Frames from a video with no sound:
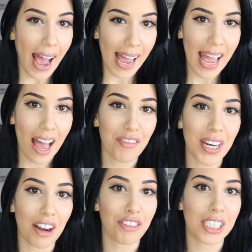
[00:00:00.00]
I have
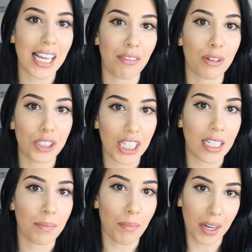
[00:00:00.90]
an everyday
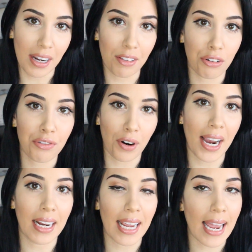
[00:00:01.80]
routine Monday through
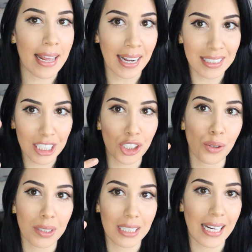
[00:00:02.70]
Friday, and I did
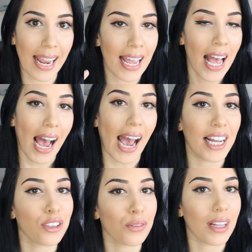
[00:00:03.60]
do it today.
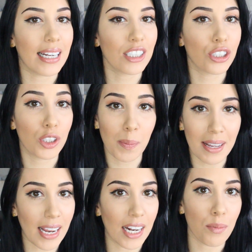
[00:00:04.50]
I don't like to
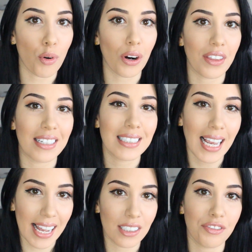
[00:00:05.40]
spend any more than
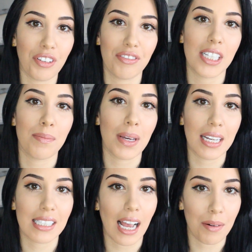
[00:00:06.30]
10 to 15 minutes